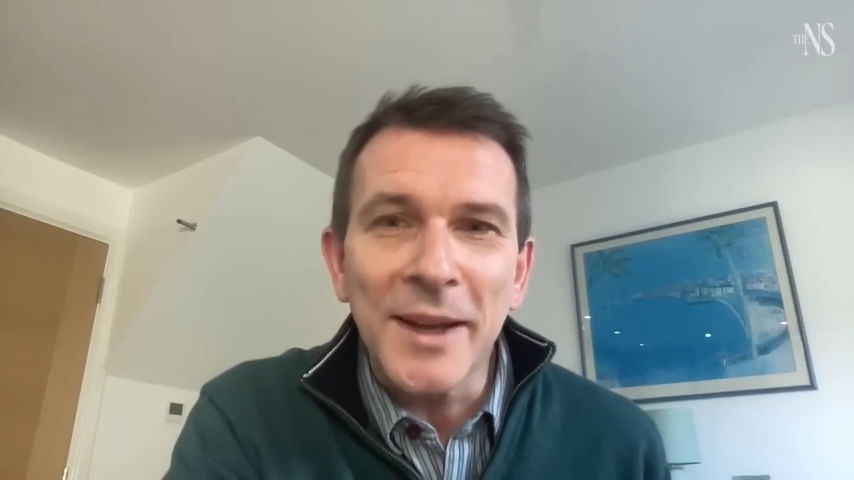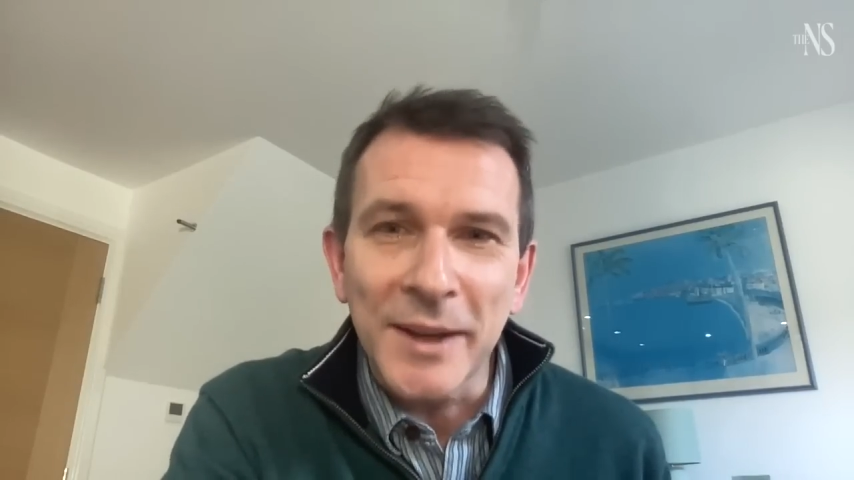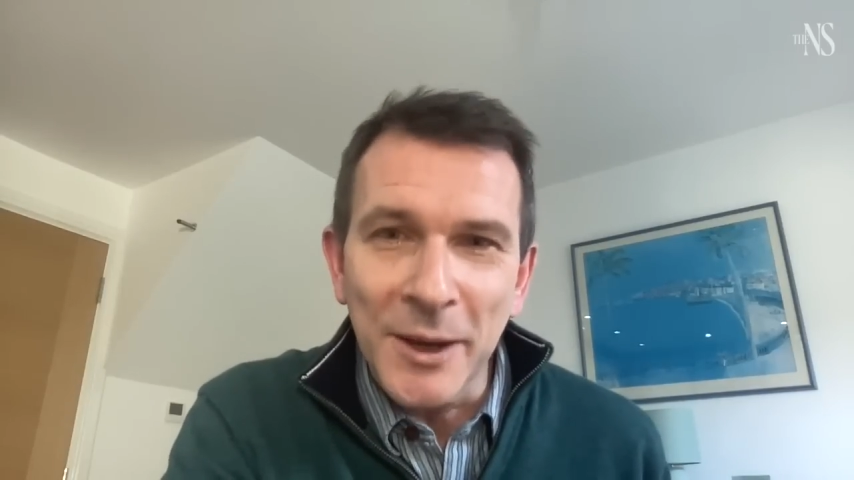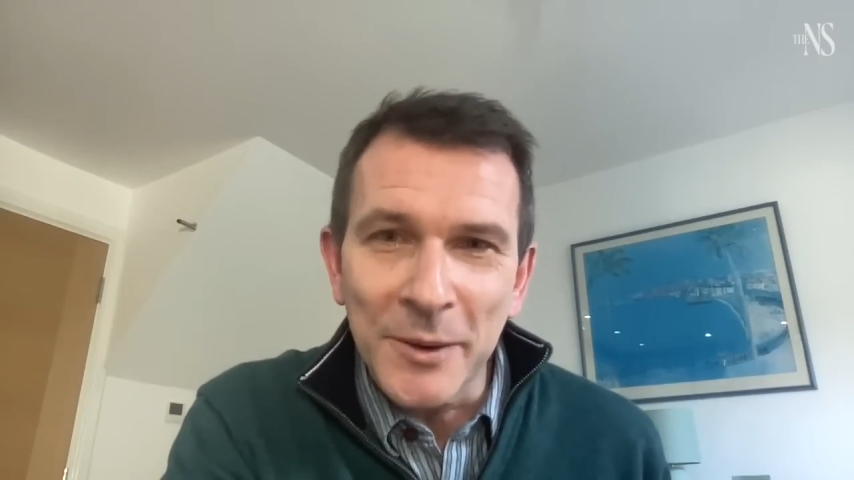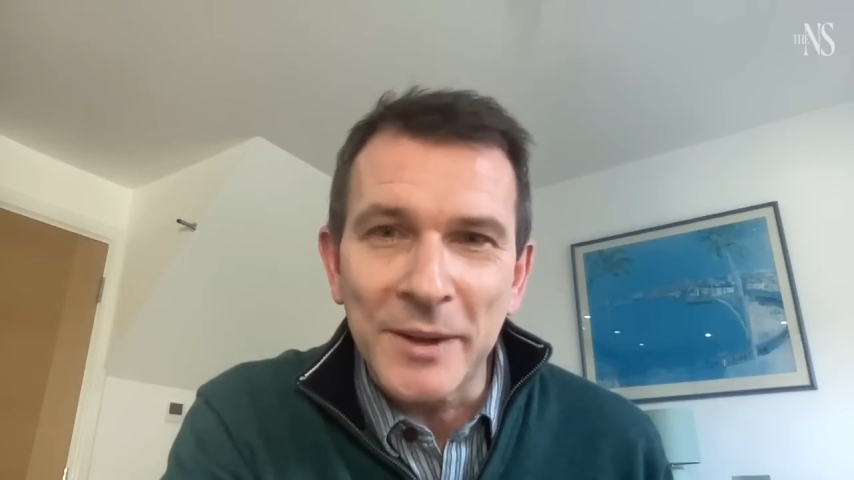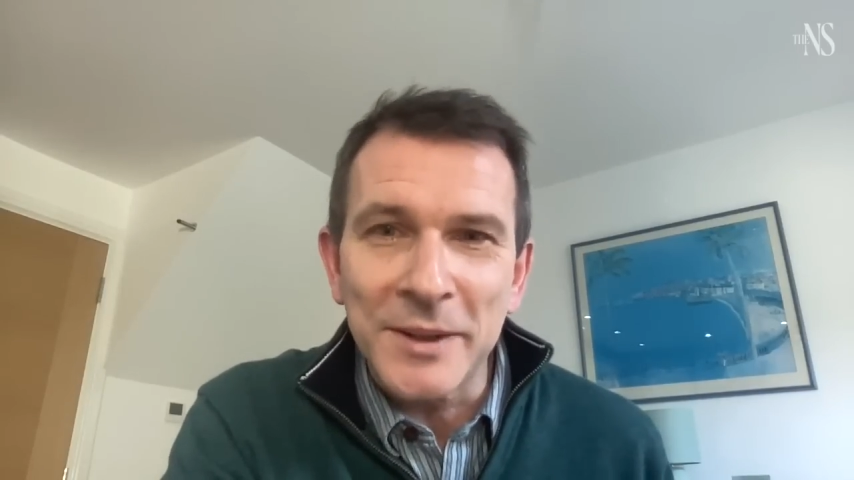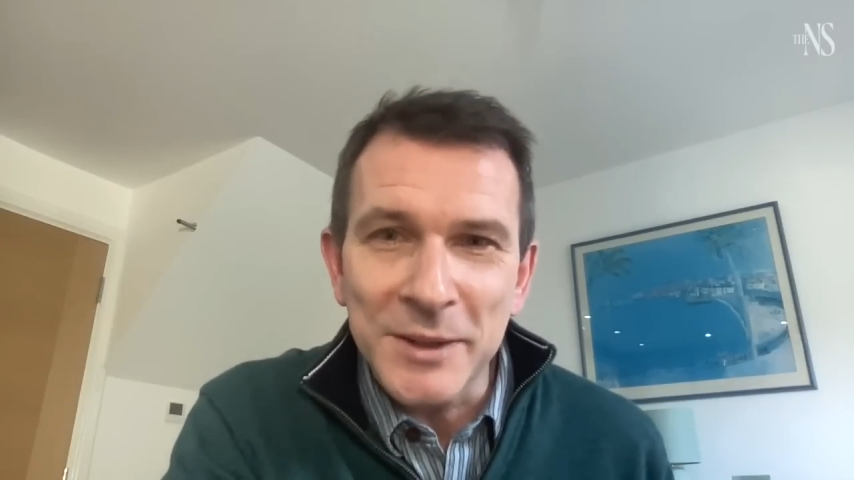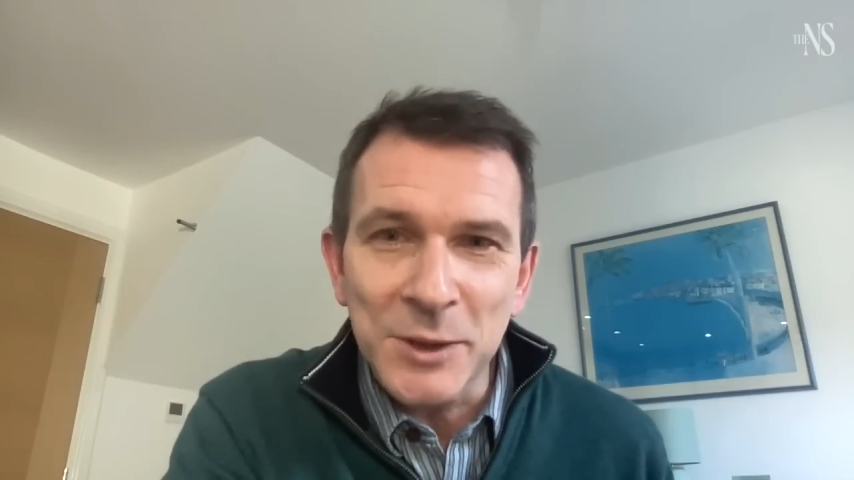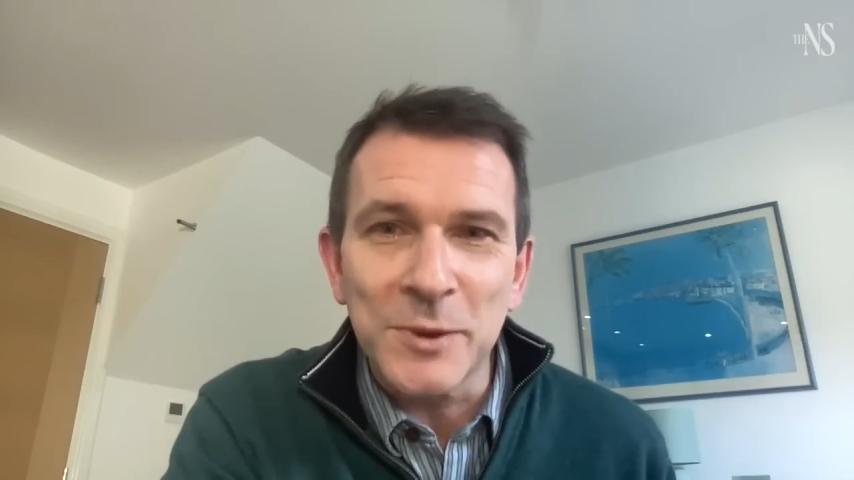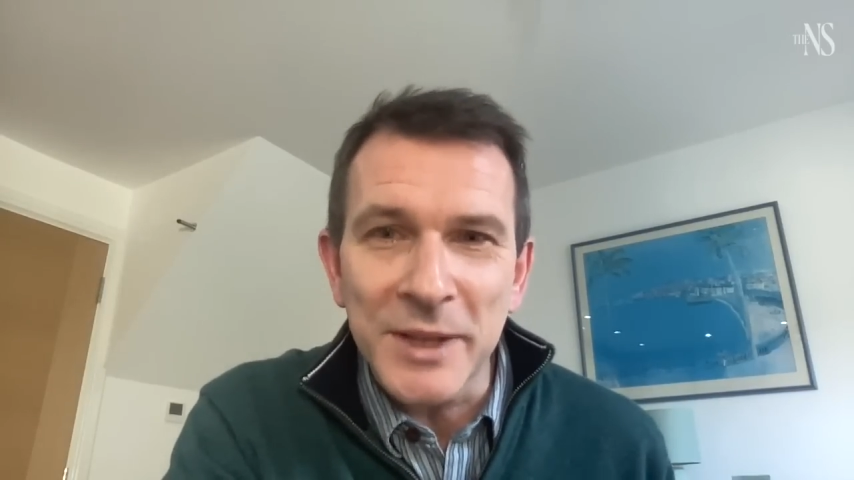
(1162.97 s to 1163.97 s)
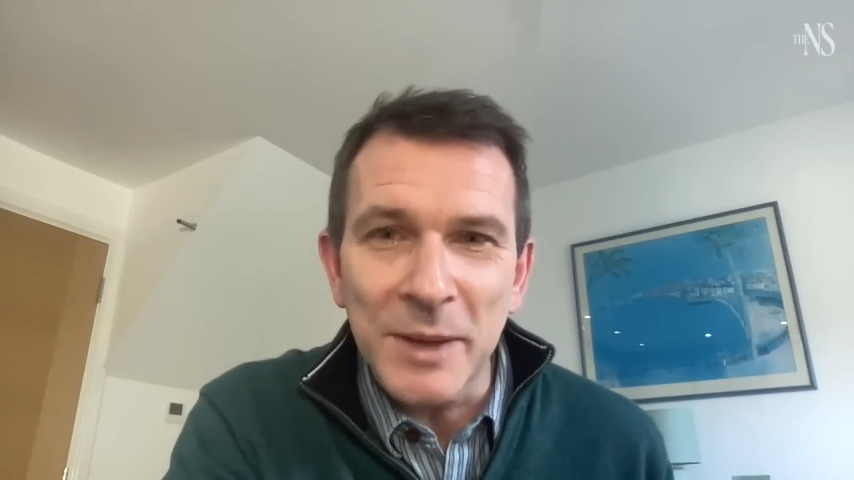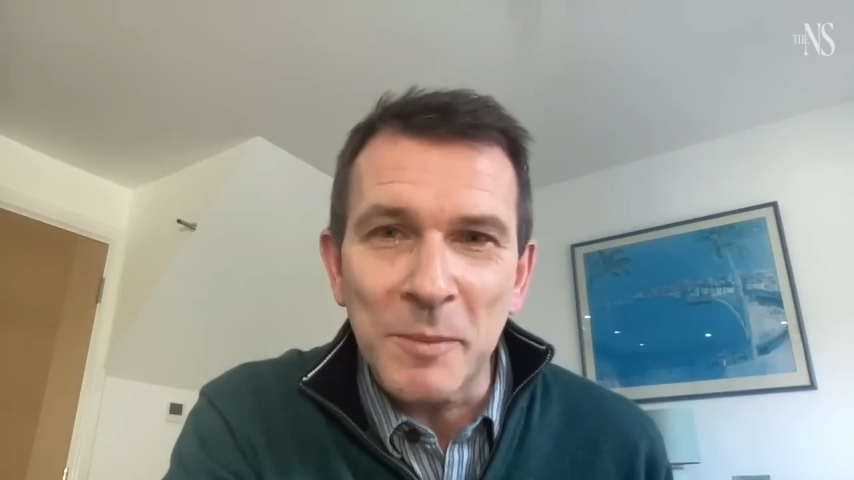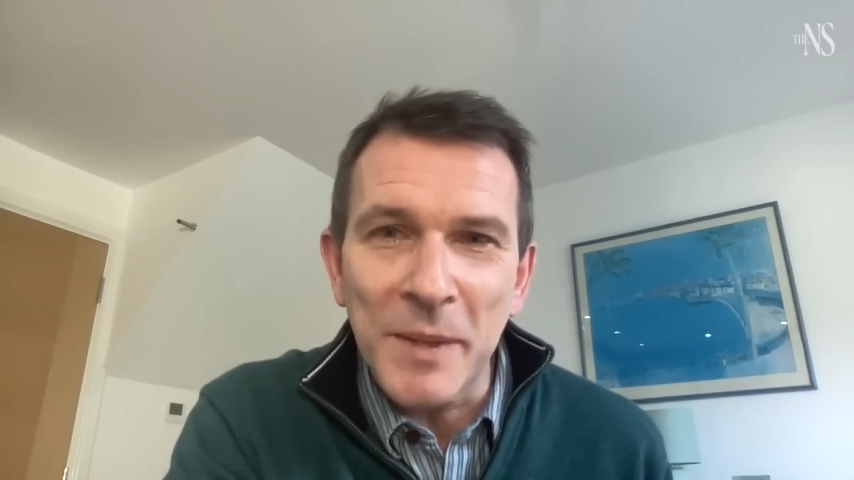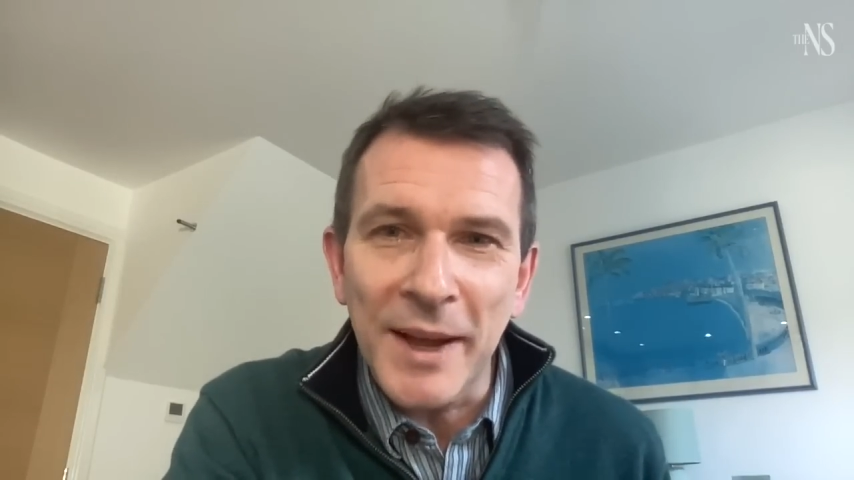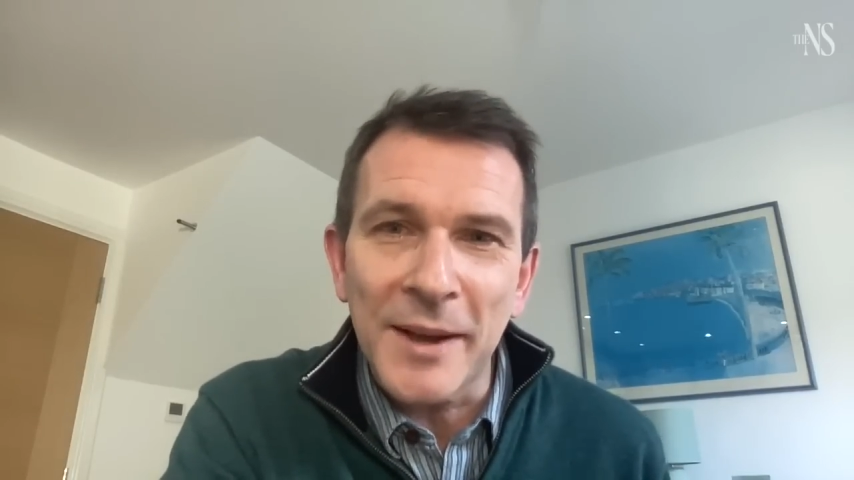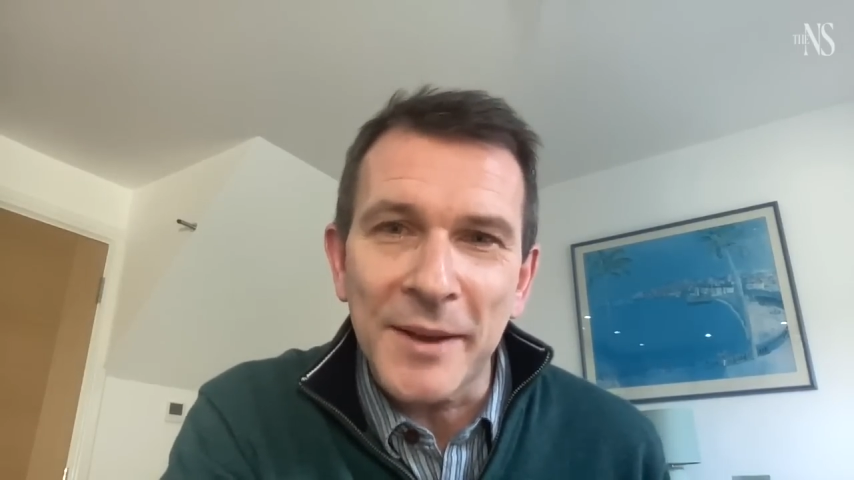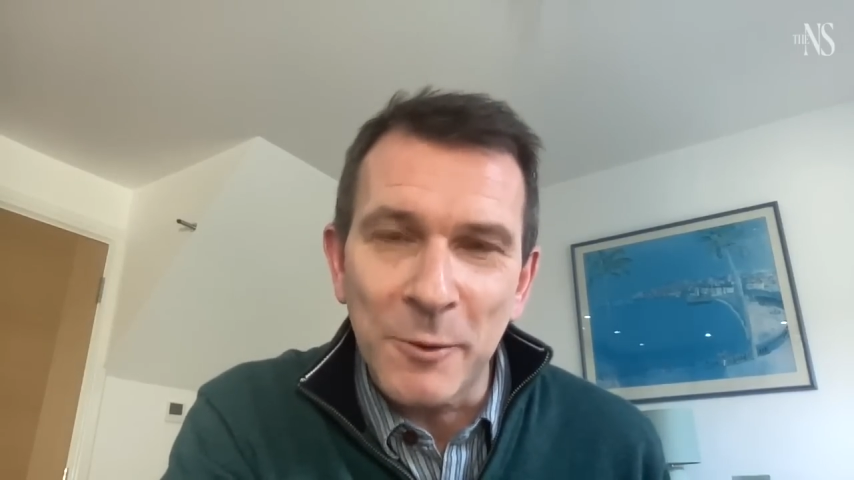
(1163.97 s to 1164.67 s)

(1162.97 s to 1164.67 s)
and go and talk to them about how